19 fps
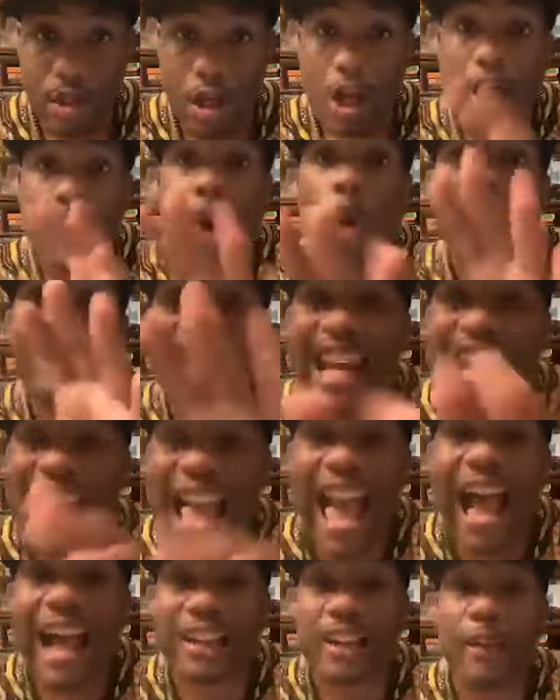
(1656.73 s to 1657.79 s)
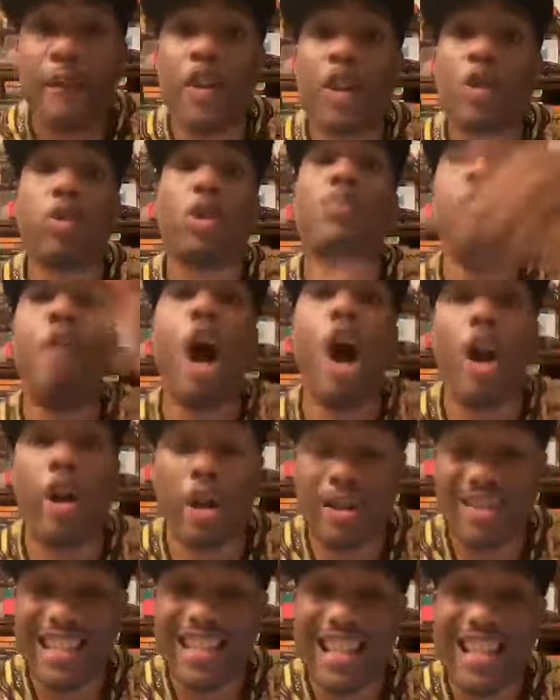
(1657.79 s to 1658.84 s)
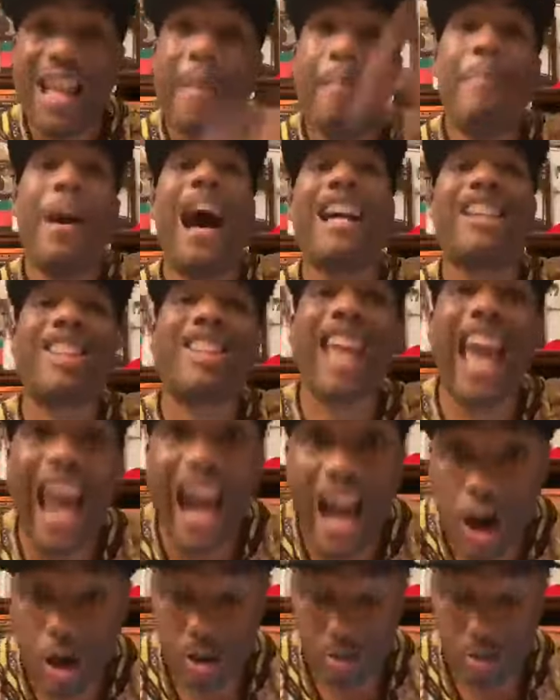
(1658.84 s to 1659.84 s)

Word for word: those 10 activists was murdered by Shell